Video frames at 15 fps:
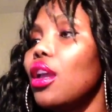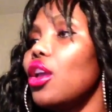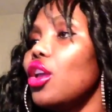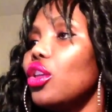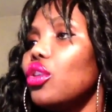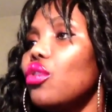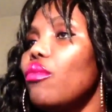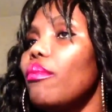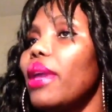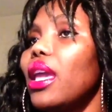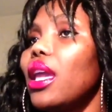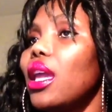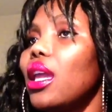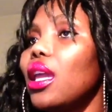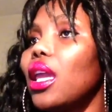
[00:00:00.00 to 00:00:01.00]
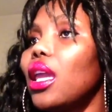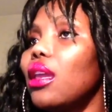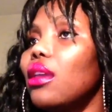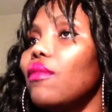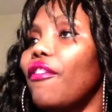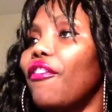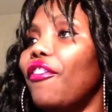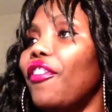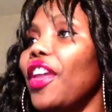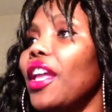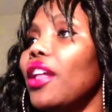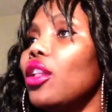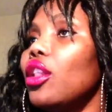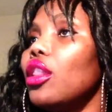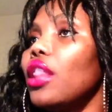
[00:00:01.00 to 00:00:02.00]
you may
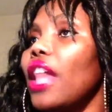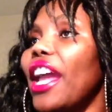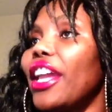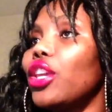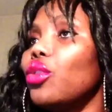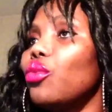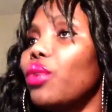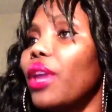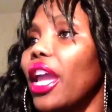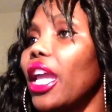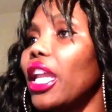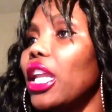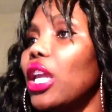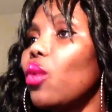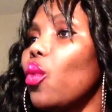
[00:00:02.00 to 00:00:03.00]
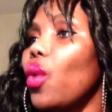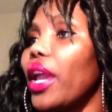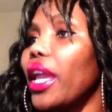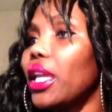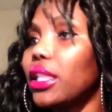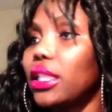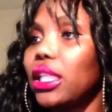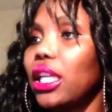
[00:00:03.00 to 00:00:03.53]
feel like you're gaining weight.